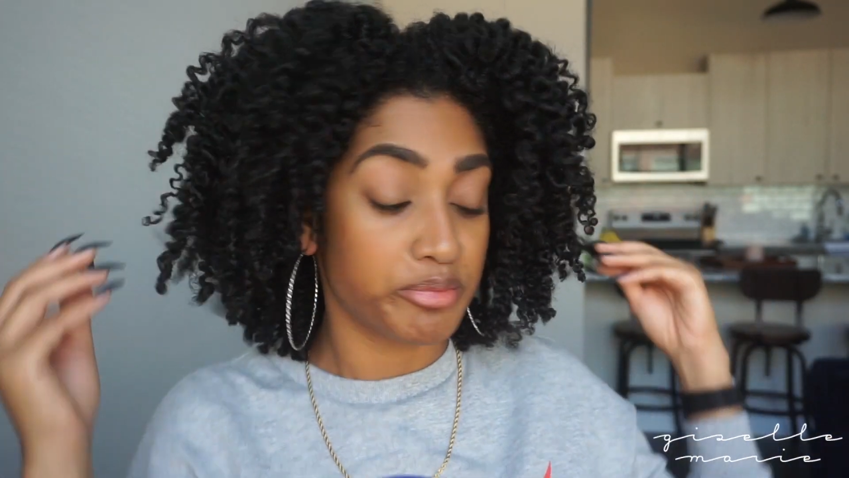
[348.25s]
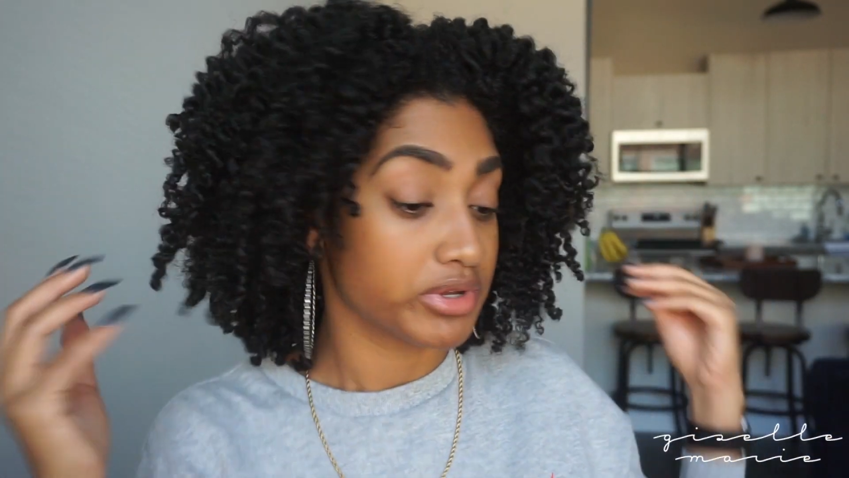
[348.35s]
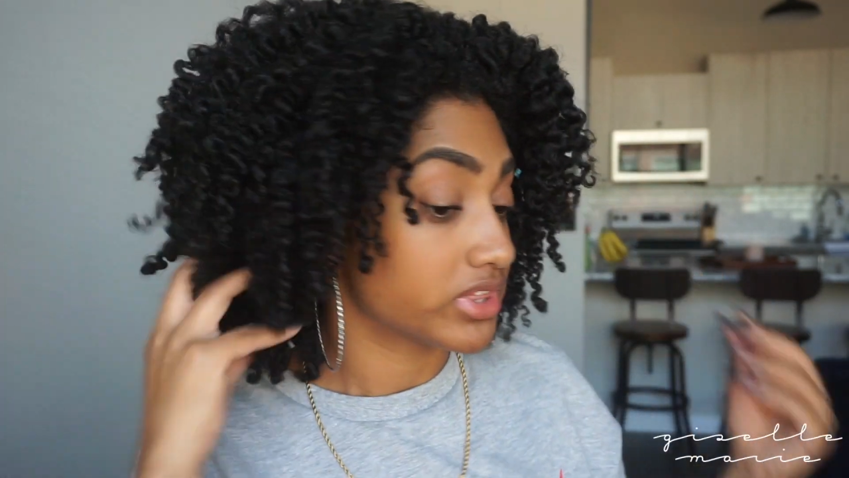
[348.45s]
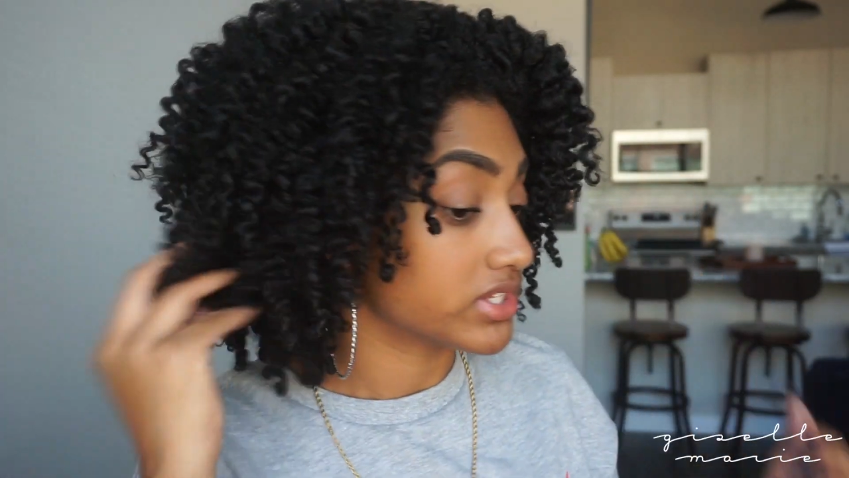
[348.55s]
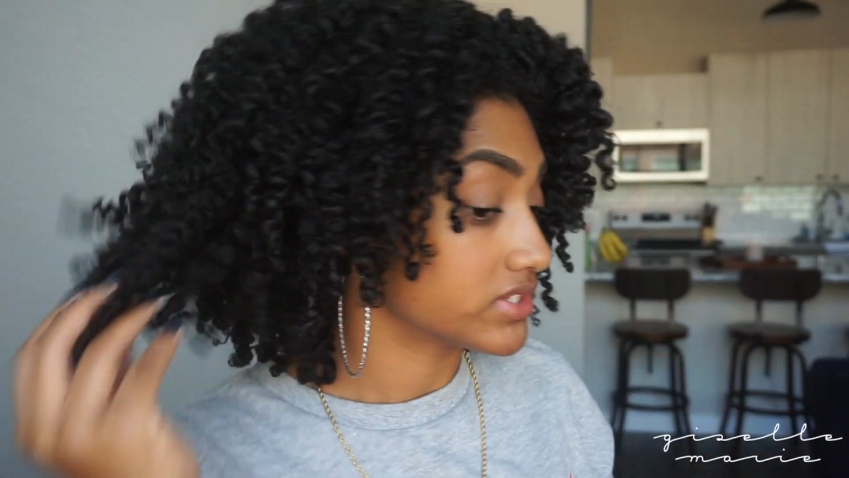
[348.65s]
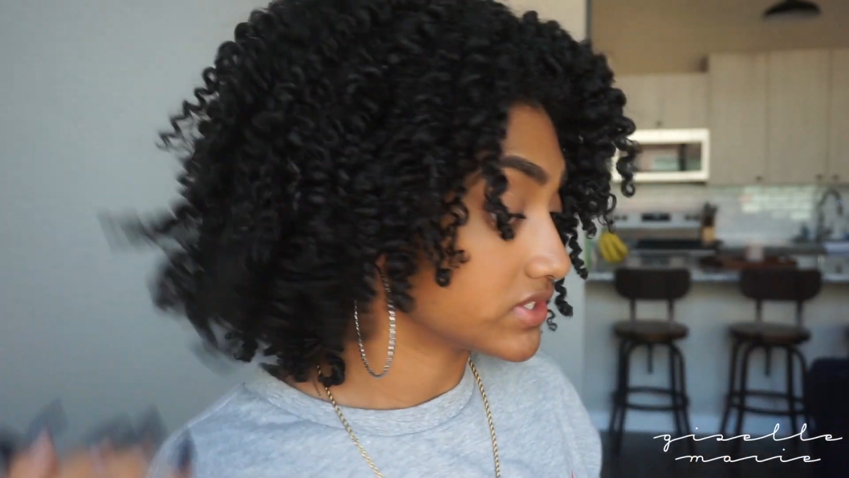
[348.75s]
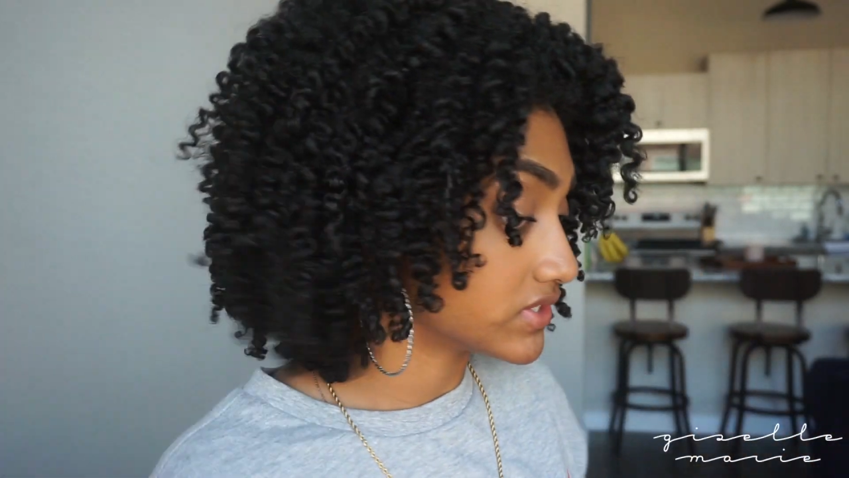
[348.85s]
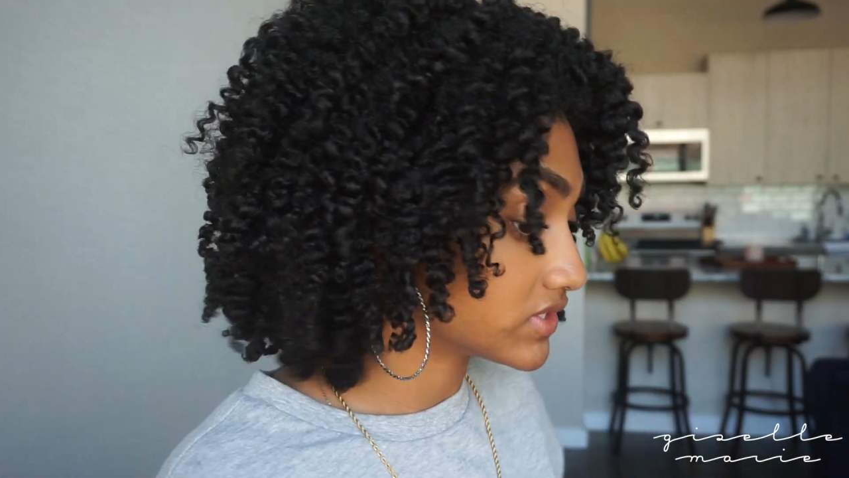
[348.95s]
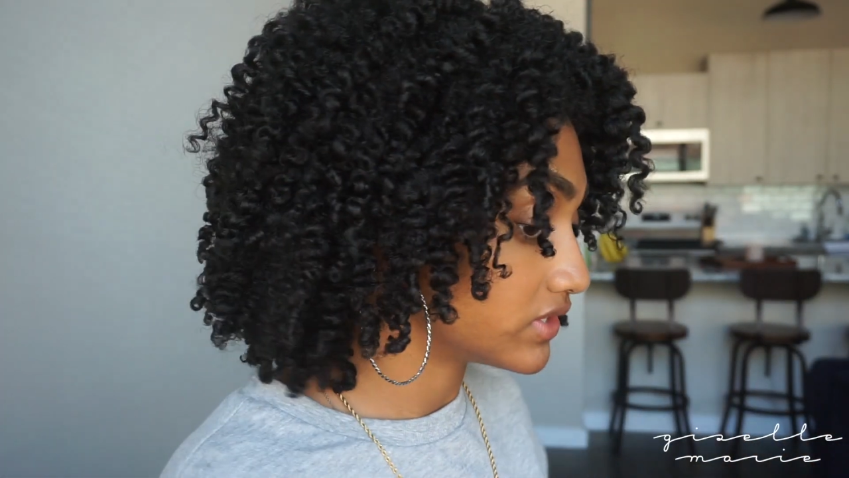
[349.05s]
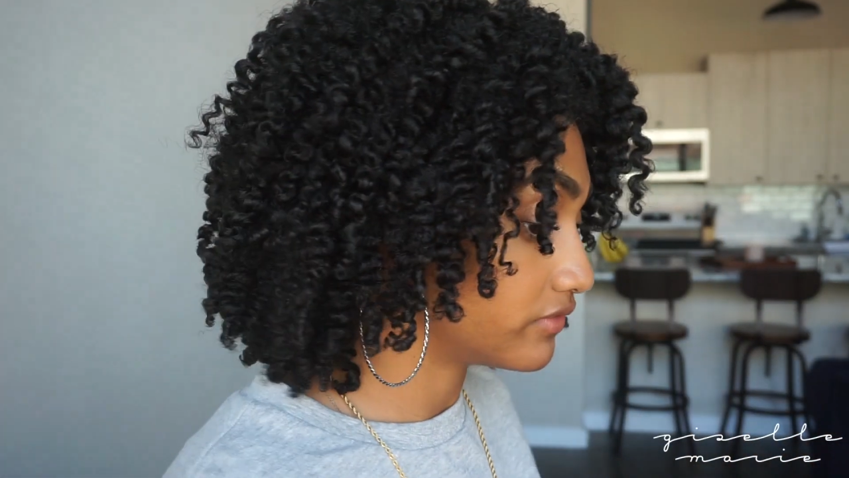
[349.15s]
But this
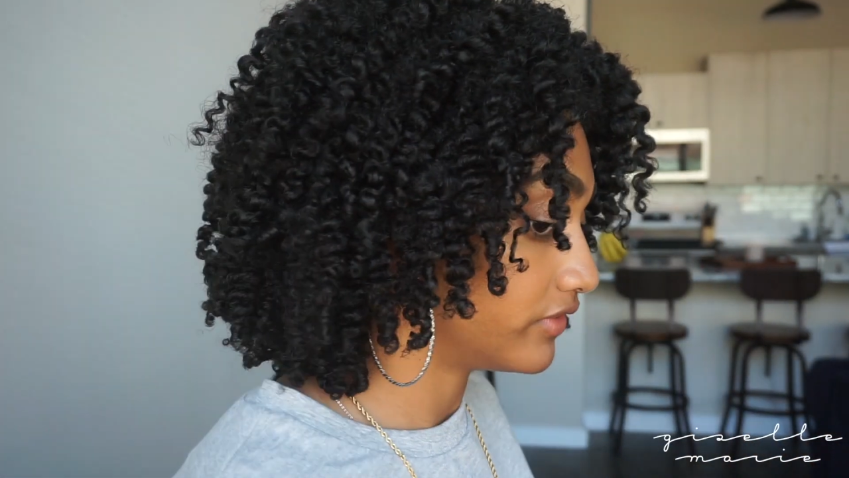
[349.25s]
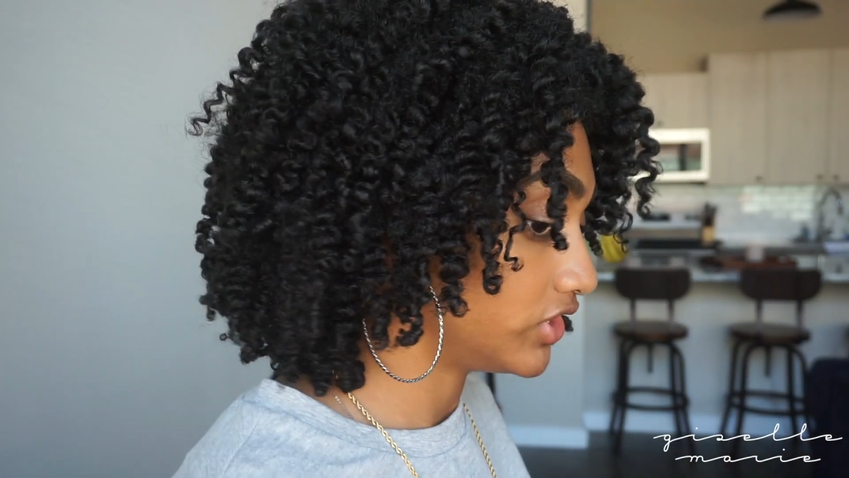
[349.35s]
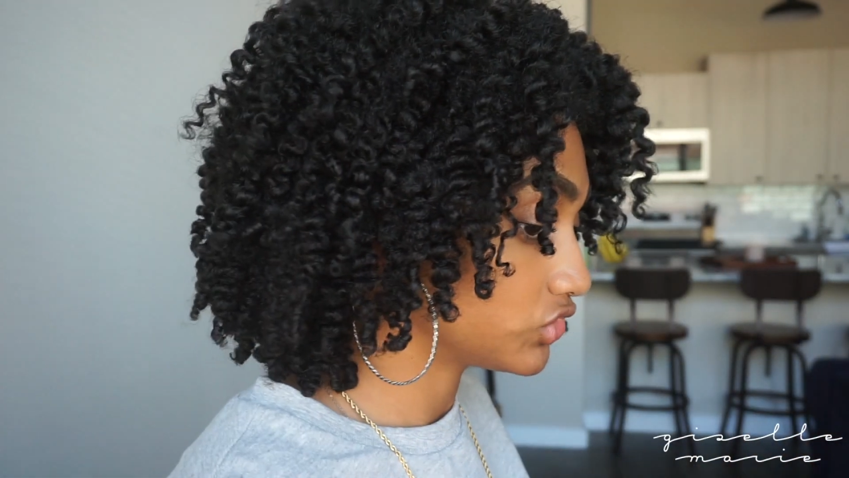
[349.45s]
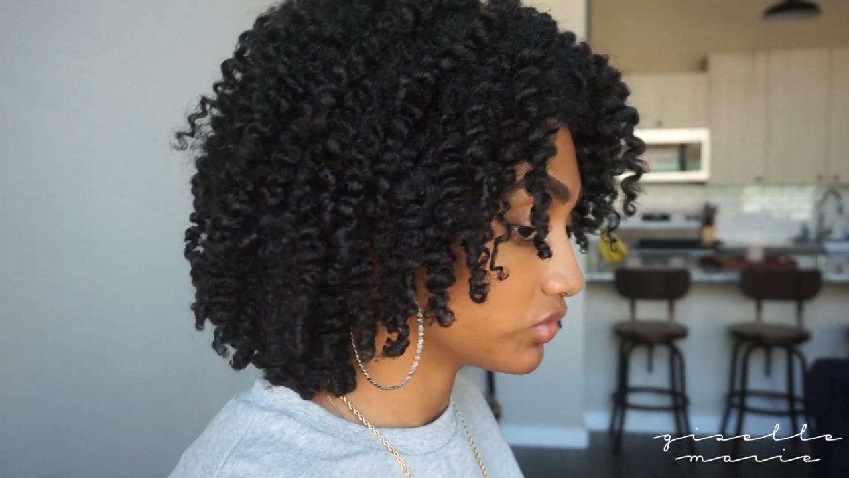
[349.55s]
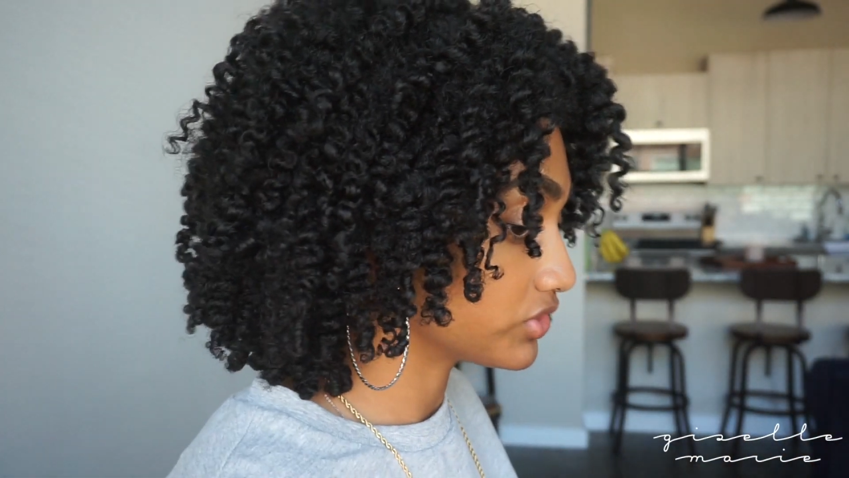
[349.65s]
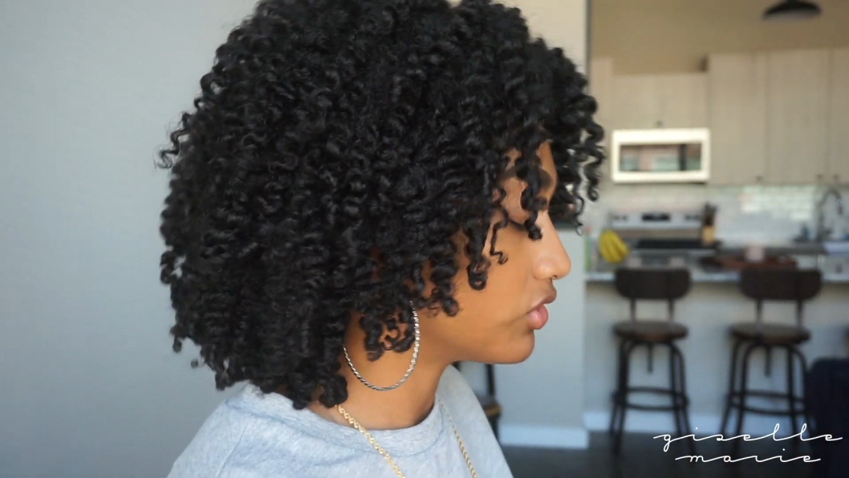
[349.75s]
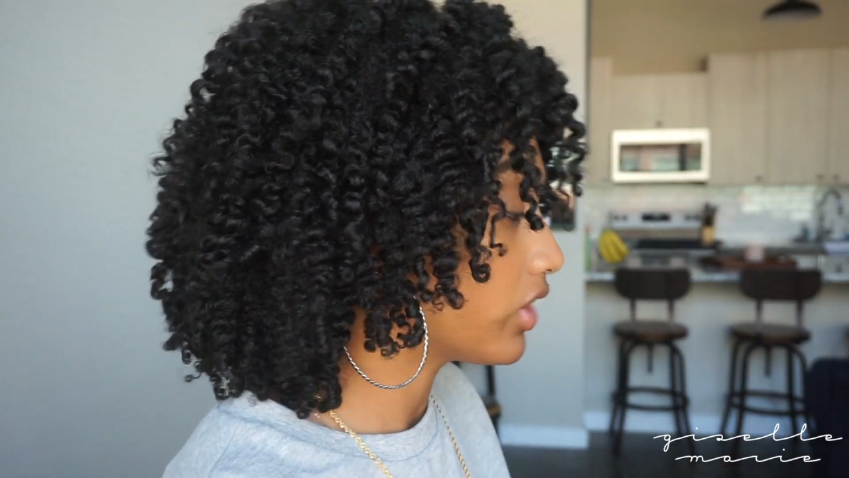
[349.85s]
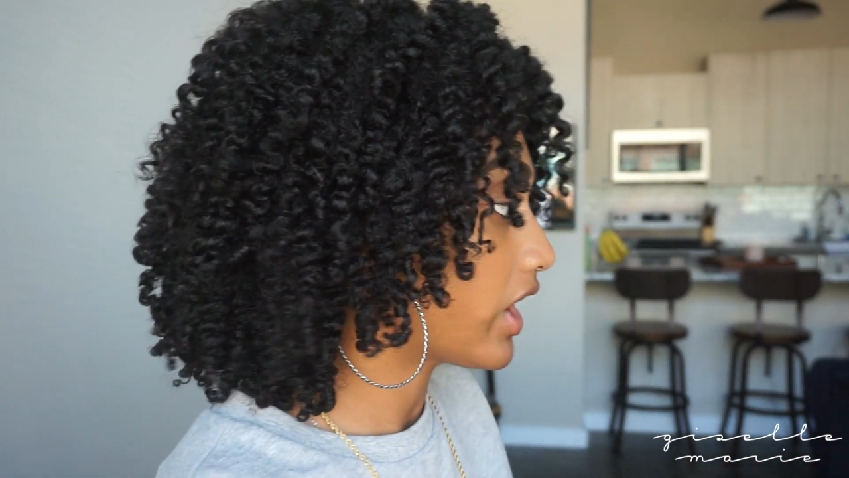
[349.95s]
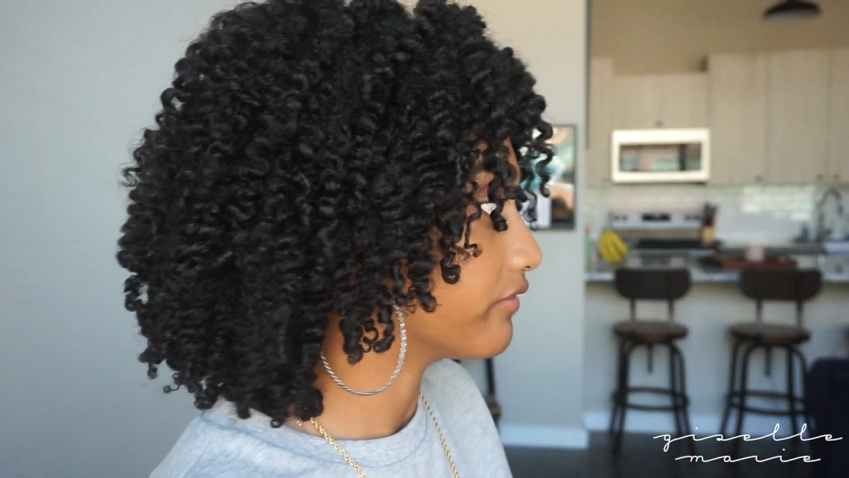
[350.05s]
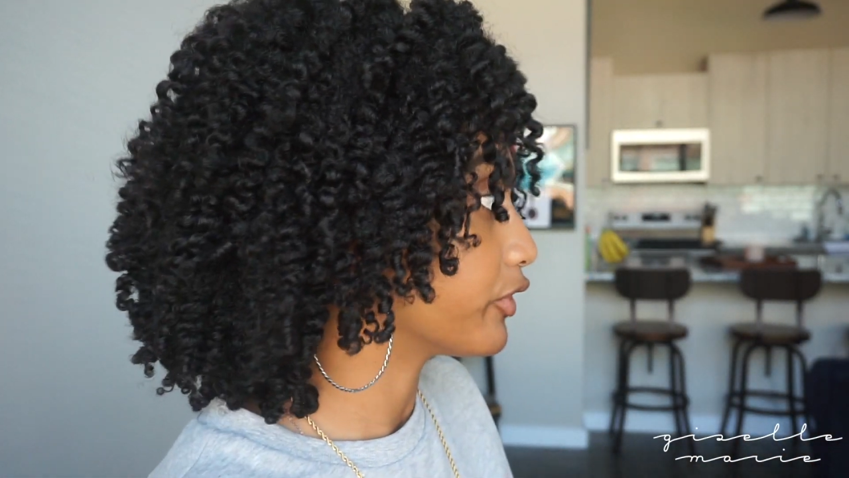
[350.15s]
is the finished
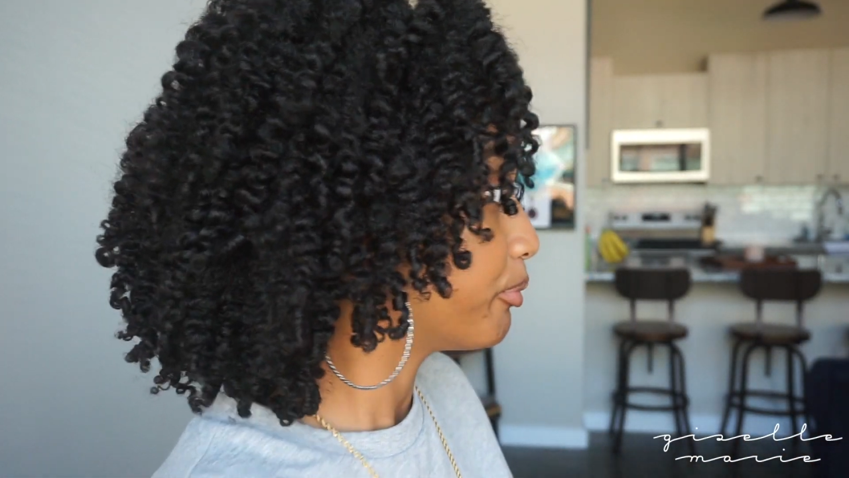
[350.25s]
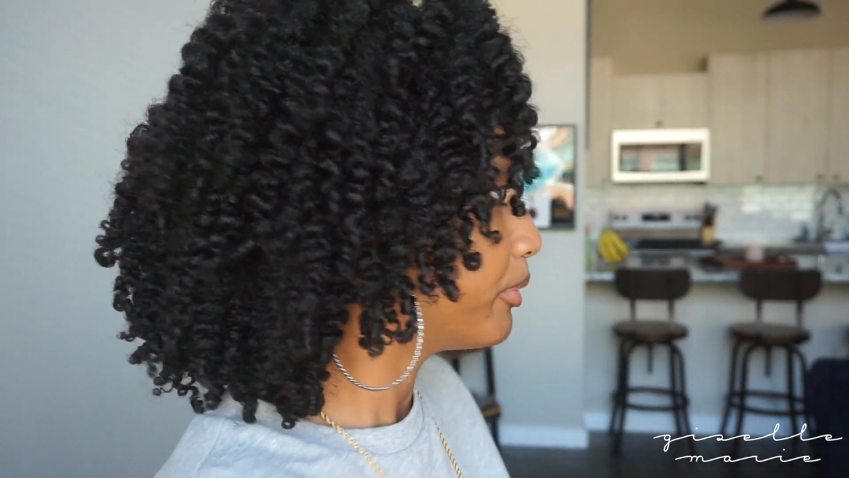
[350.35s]
result after